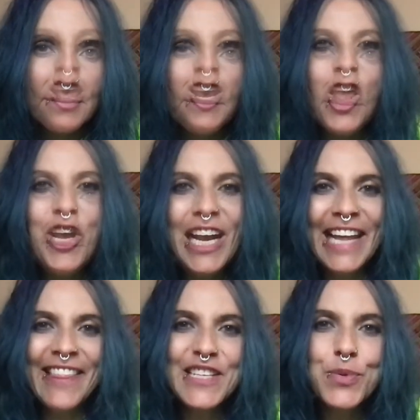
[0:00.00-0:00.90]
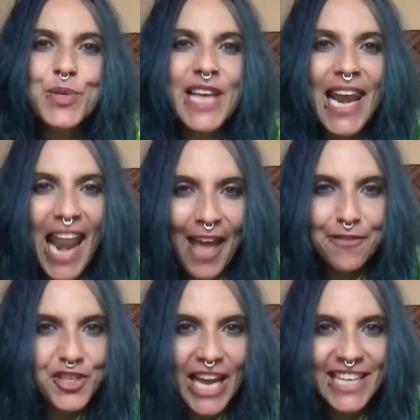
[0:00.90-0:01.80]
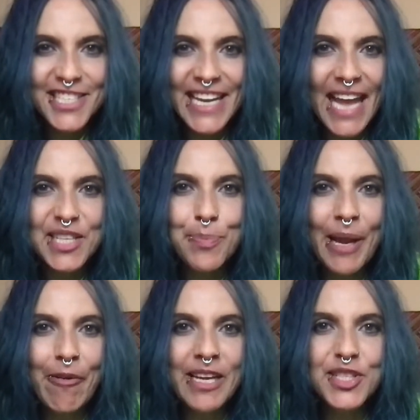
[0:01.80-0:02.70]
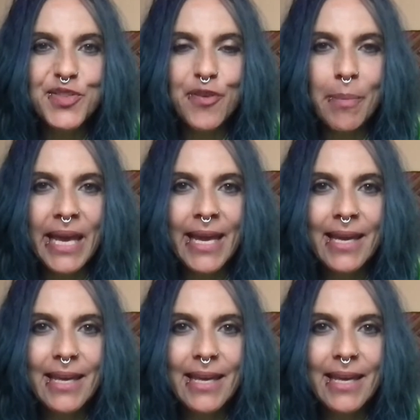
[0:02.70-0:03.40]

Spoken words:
Luckily, this was a life-changing experience for me,